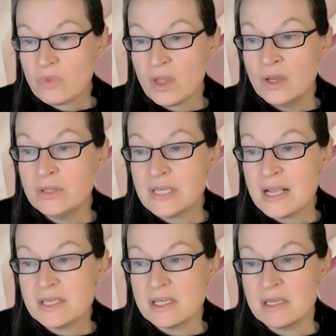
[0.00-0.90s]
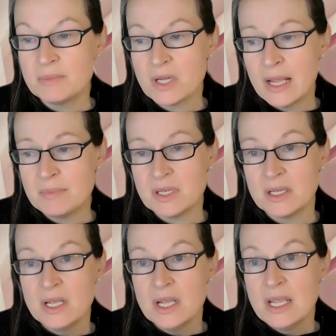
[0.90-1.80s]
it takes us some time to
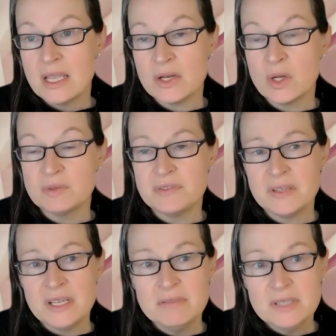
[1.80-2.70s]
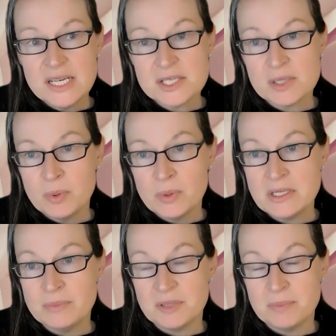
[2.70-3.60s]
get over feeling really
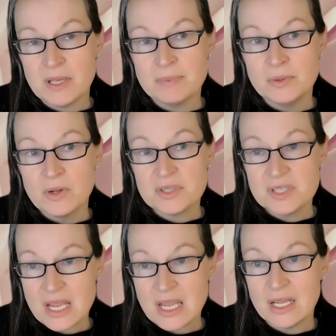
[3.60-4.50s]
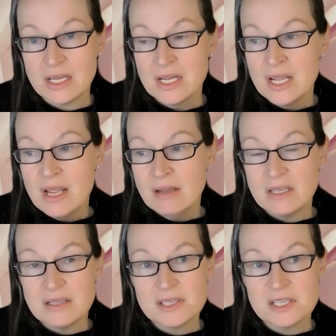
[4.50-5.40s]
disappointed with people not seeing
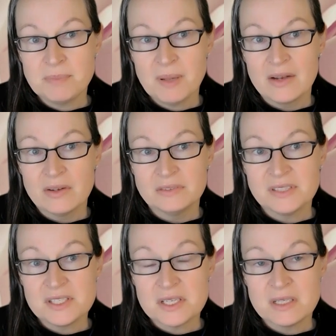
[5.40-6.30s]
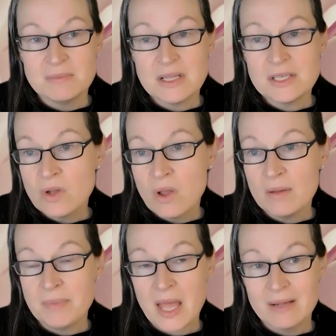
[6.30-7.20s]
that this is part of a system that's not
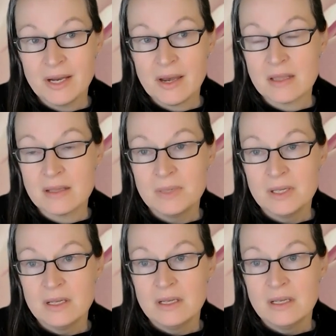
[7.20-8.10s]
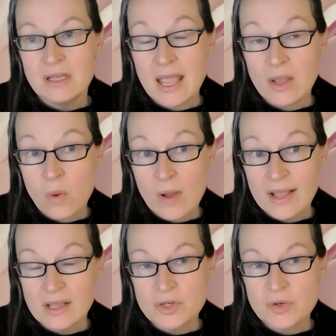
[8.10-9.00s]
empowering them and
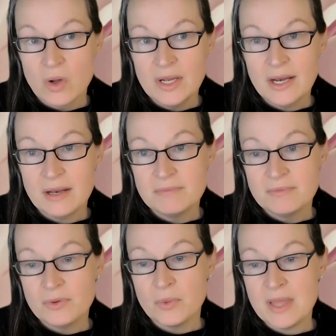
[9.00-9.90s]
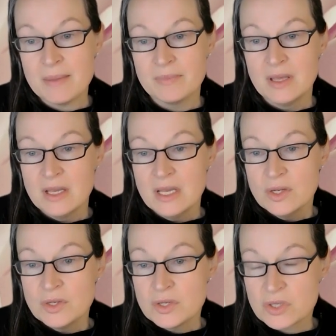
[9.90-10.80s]
quite controlling for them.
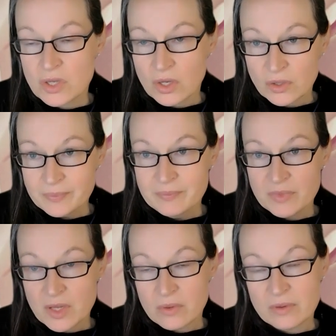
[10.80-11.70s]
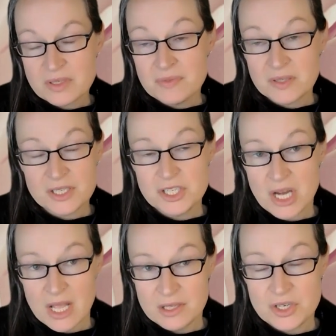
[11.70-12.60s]
So, it's very
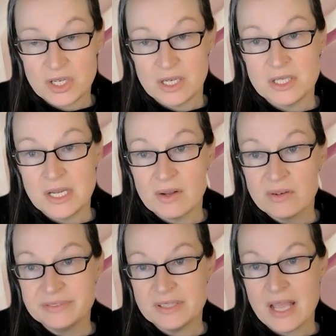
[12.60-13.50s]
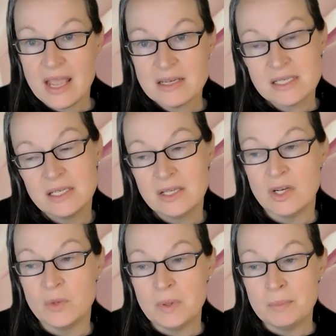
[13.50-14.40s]
challenging to get over that,
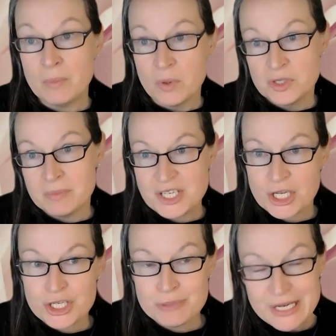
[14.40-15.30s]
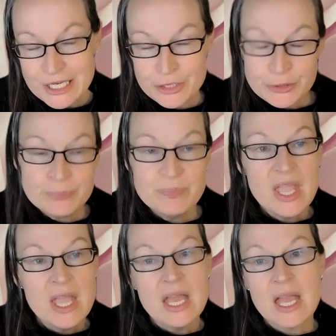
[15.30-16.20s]
when we want to be judgmental.
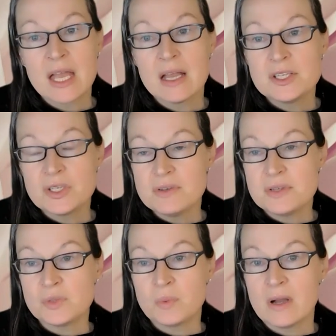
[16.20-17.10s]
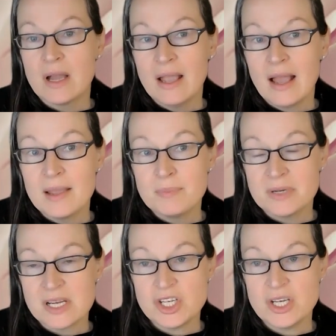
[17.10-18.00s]
So this is why I
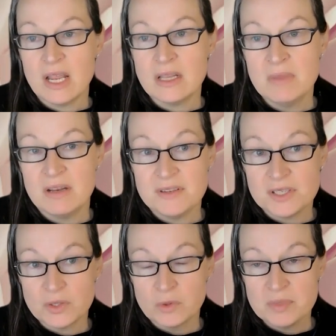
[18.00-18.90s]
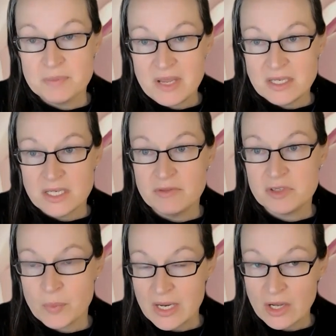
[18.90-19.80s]
appreciate the metaphysical perspectives
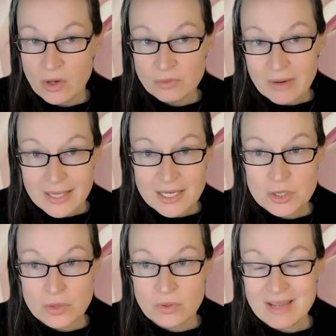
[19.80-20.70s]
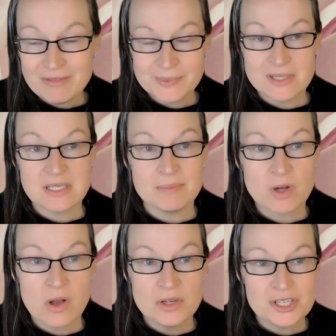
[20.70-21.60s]
when I go running to everyone's
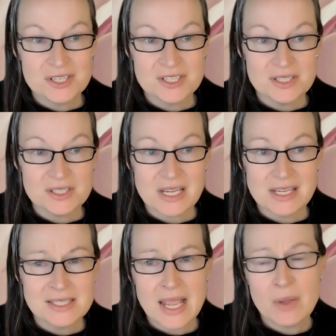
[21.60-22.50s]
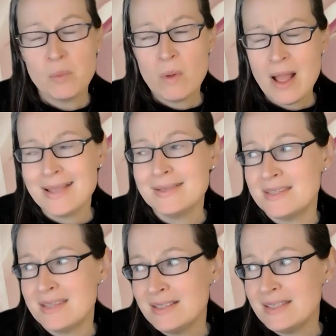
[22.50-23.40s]
subconsciouses and say, why is
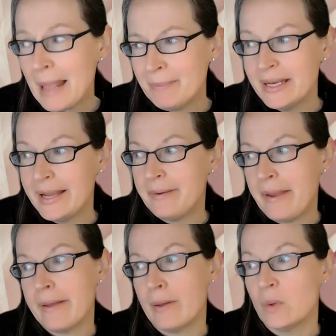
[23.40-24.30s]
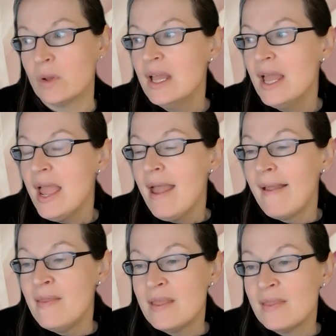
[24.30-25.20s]
this happening now?
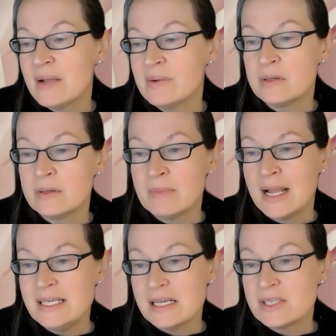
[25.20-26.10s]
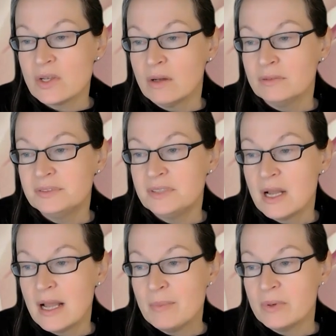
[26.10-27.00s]
And then they will remind us of the
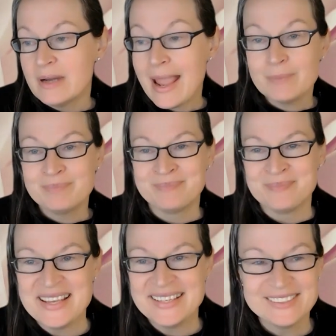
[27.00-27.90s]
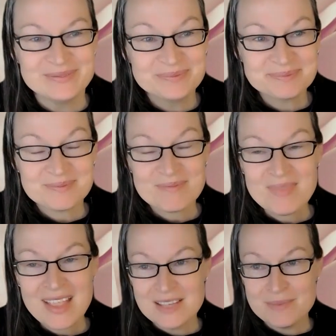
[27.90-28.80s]
time we're at,
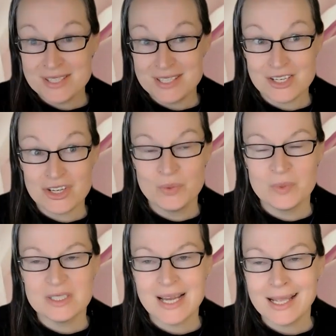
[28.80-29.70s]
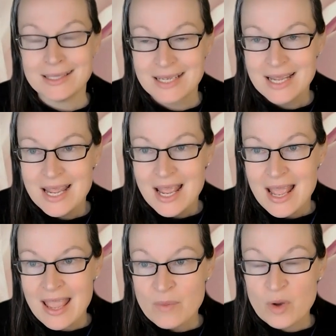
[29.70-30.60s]
the position we're at,
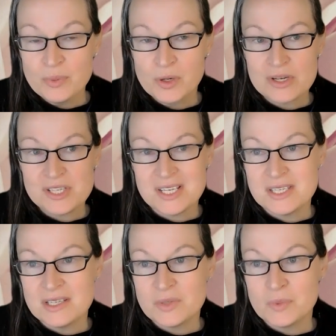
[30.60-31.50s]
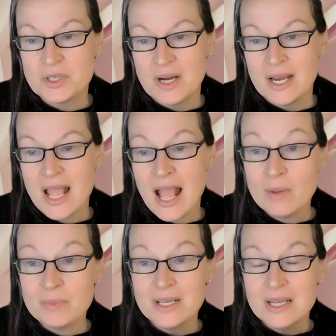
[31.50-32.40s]
and what processes we're trying to
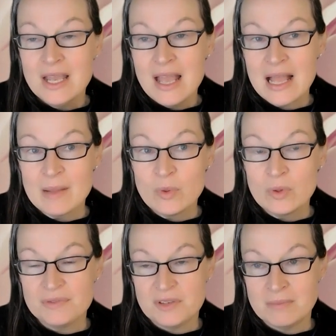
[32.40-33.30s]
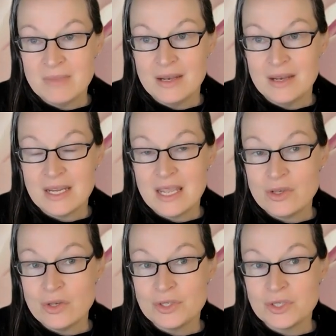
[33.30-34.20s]
help all of humanity get
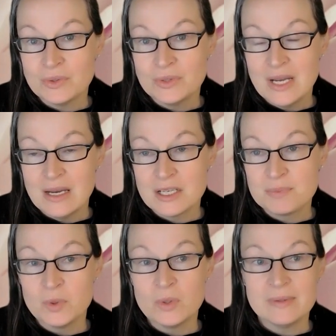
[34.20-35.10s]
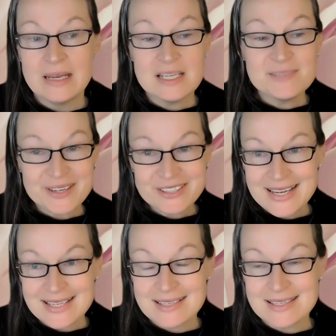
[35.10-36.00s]
used to and explore and
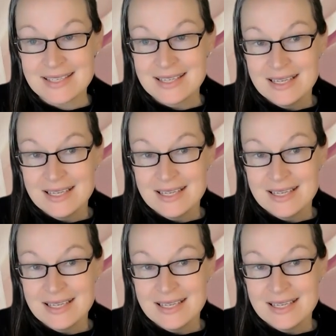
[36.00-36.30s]
experience.